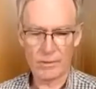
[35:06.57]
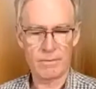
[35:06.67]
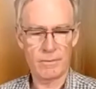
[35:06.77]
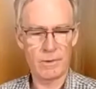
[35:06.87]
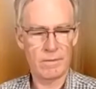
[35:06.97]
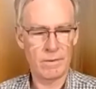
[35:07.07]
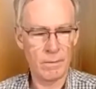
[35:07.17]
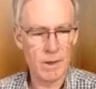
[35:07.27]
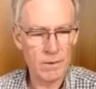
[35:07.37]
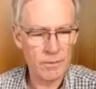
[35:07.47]
fruit from
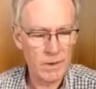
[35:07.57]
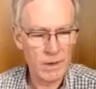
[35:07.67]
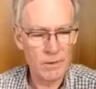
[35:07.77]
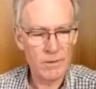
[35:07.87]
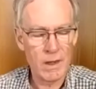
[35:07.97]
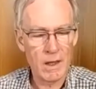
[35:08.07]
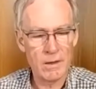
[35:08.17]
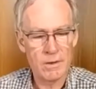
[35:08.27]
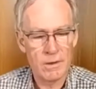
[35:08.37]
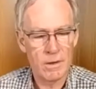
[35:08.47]
those vineyards
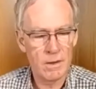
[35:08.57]
and turn